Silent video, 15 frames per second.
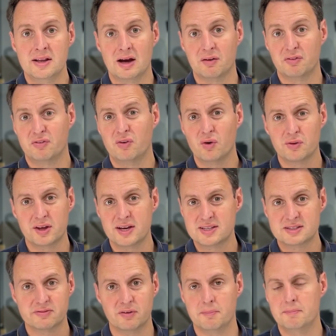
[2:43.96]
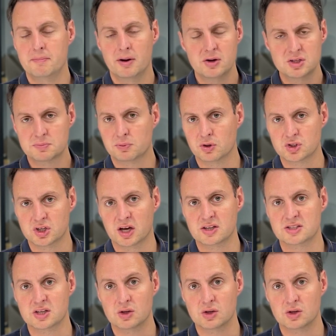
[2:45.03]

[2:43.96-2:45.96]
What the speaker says: Now, for this, for most projects,